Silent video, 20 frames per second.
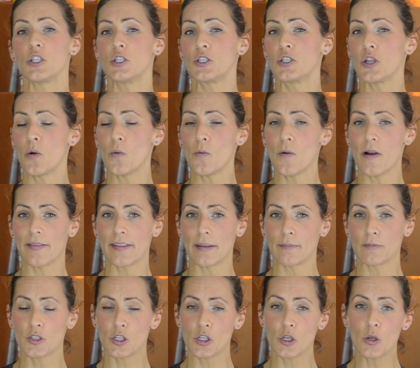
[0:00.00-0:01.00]
You don't want
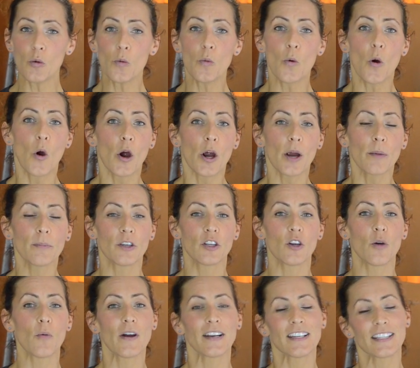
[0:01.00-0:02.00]
them too warm. You
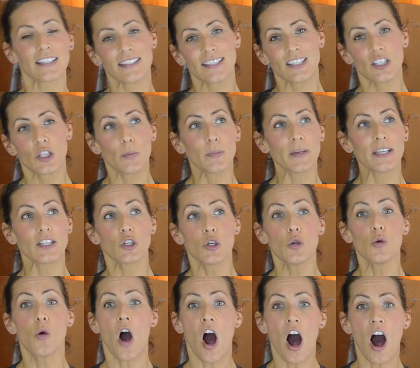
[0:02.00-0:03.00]
don't want it to be
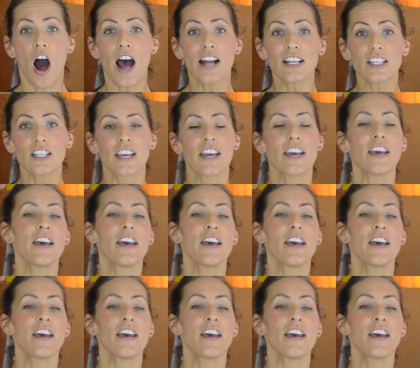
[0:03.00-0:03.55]
too hot.